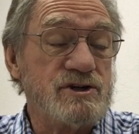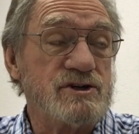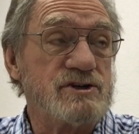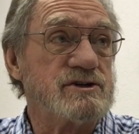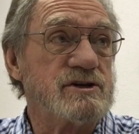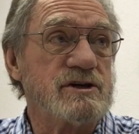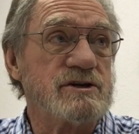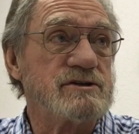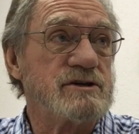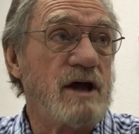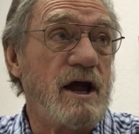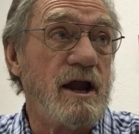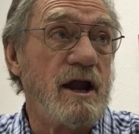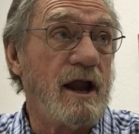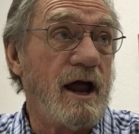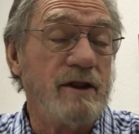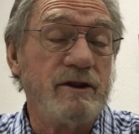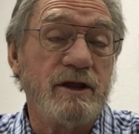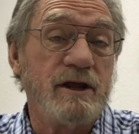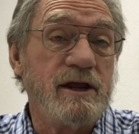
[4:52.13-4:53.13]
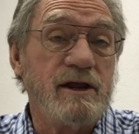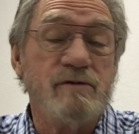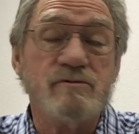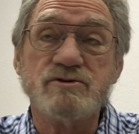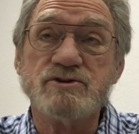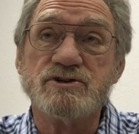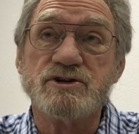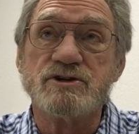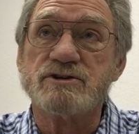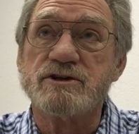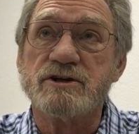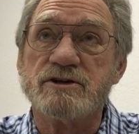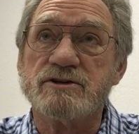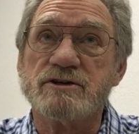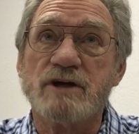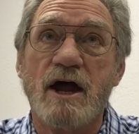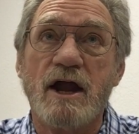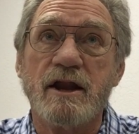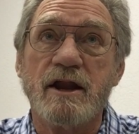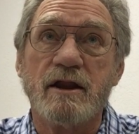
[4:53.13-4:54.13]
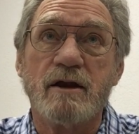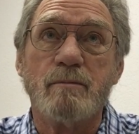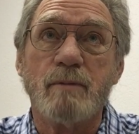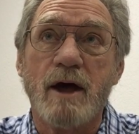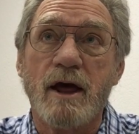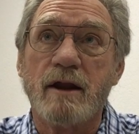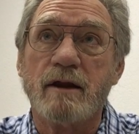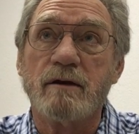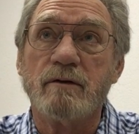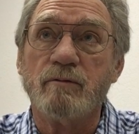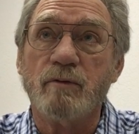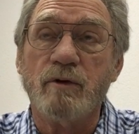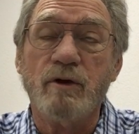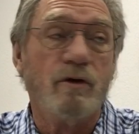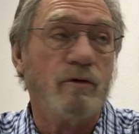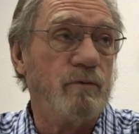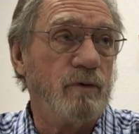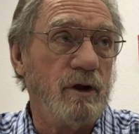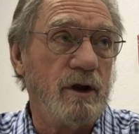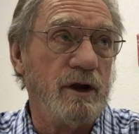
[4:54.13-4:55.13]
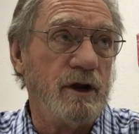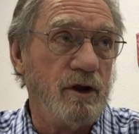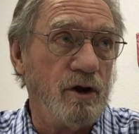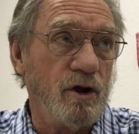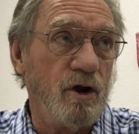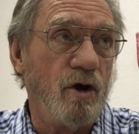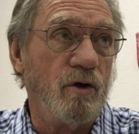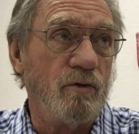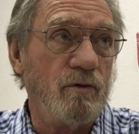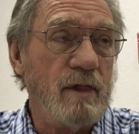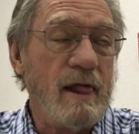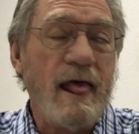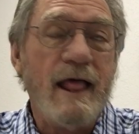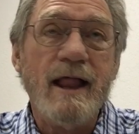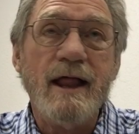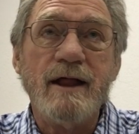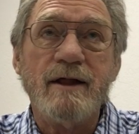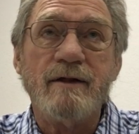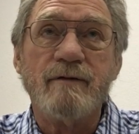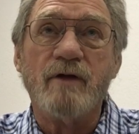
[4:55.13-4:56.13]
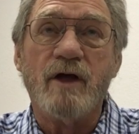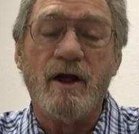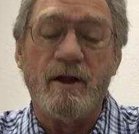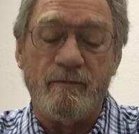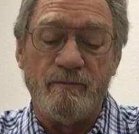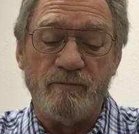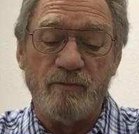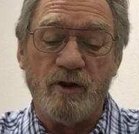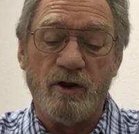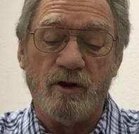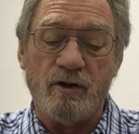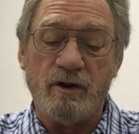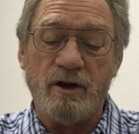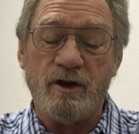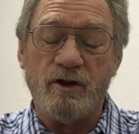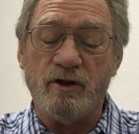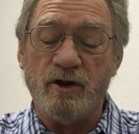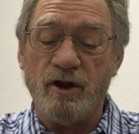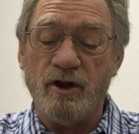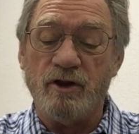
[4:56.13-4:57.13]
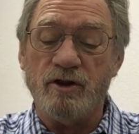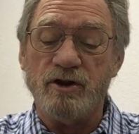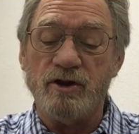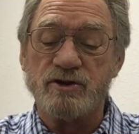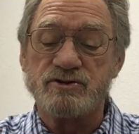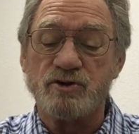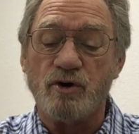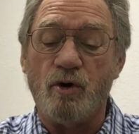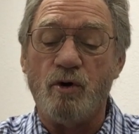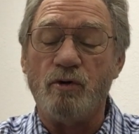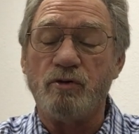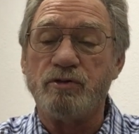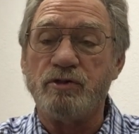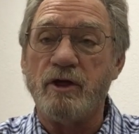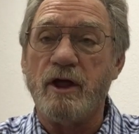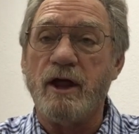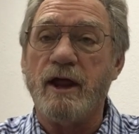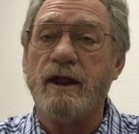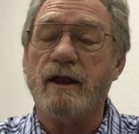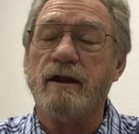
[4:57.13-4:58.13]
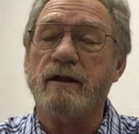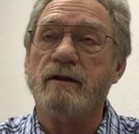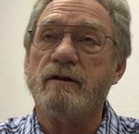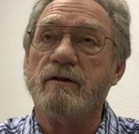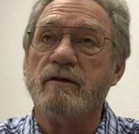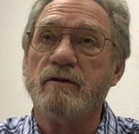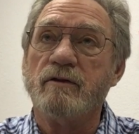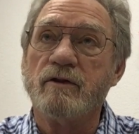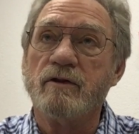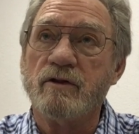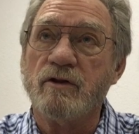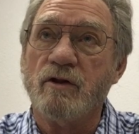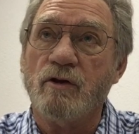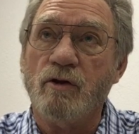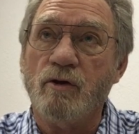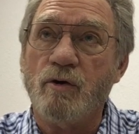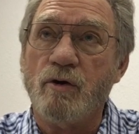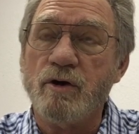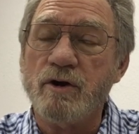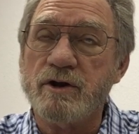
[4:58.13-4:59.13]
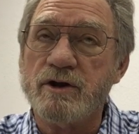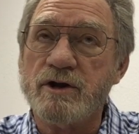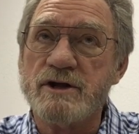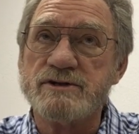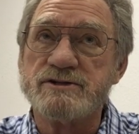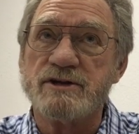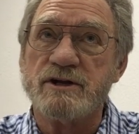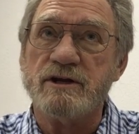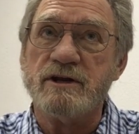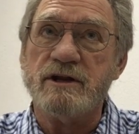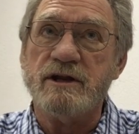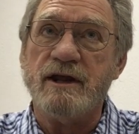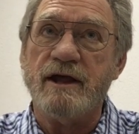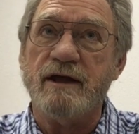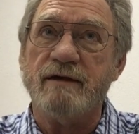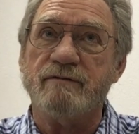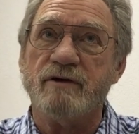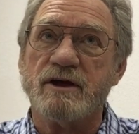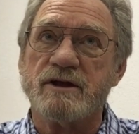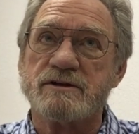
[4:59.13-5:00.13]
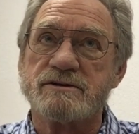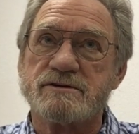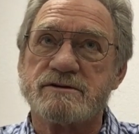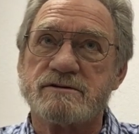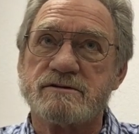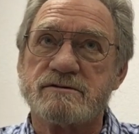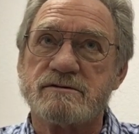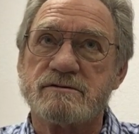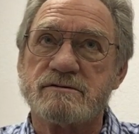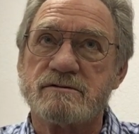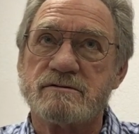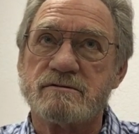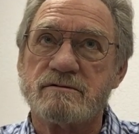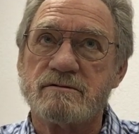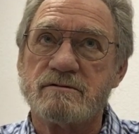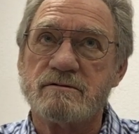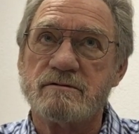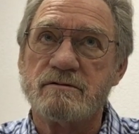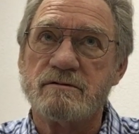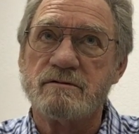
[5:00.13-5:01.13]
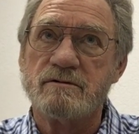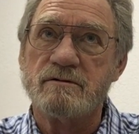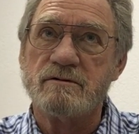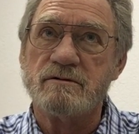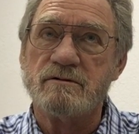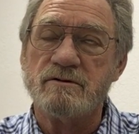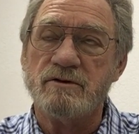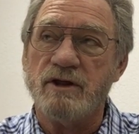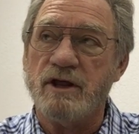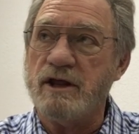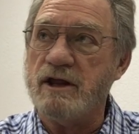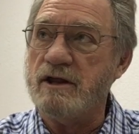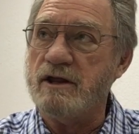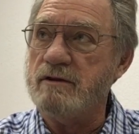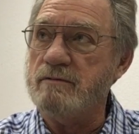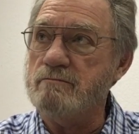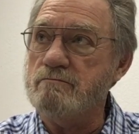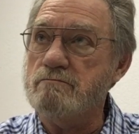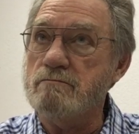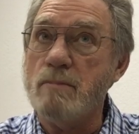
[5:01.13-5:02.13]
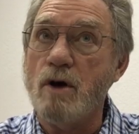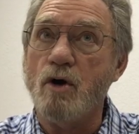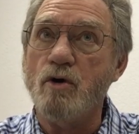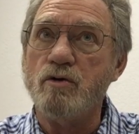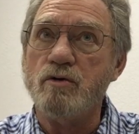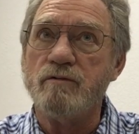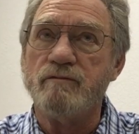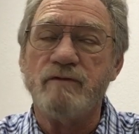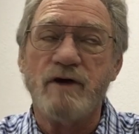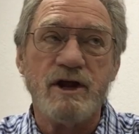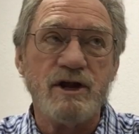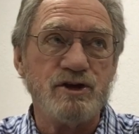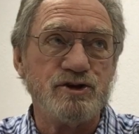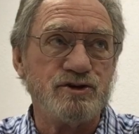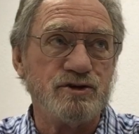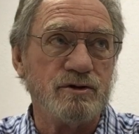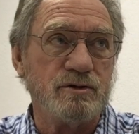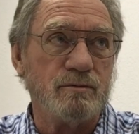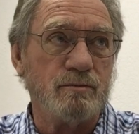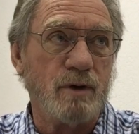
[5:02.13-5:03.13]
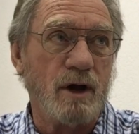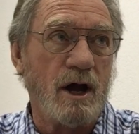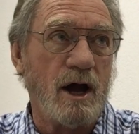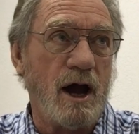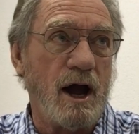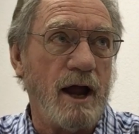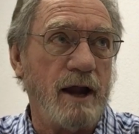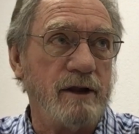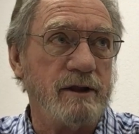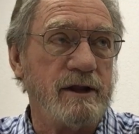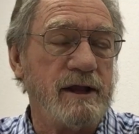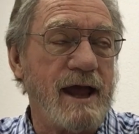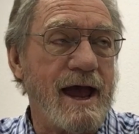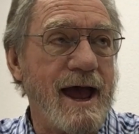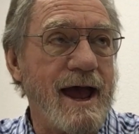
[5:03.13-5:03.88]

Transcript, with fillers: just excited. I think he was just excited about it. We don't really know. Uh, in, in this whole thing, the Lord doesn't give us the motivation behind the